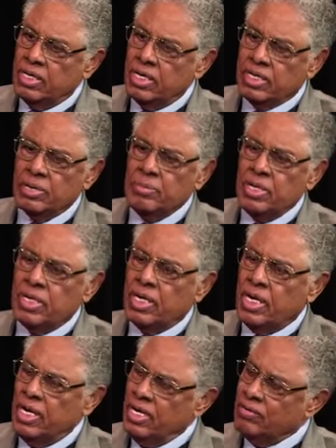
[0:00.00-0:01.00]
it can be
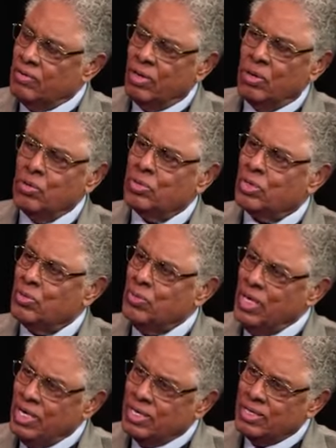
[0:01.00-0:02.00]
the end of a whole
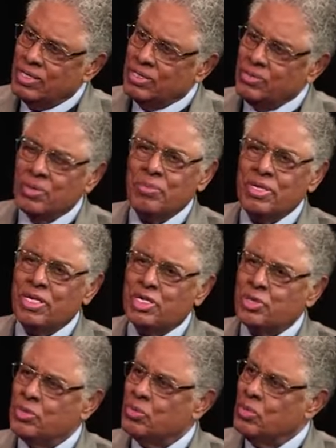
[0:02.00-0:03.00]
career to admit
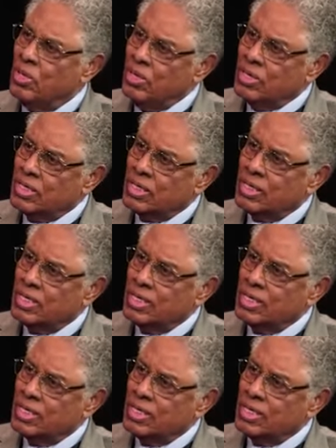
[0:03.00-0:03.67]
that you were wrong.